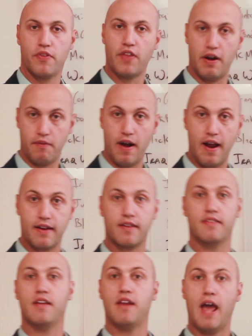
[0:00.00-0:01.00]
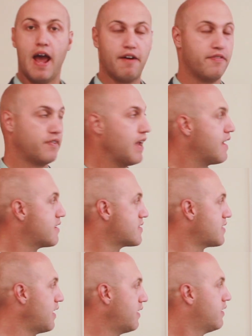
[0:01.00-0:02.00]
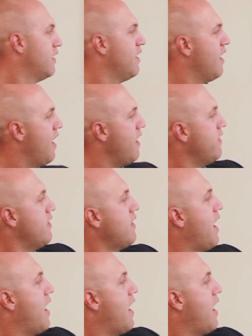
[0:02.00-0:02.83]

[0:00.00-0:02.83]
with Iraq and then Afghanistan. And then the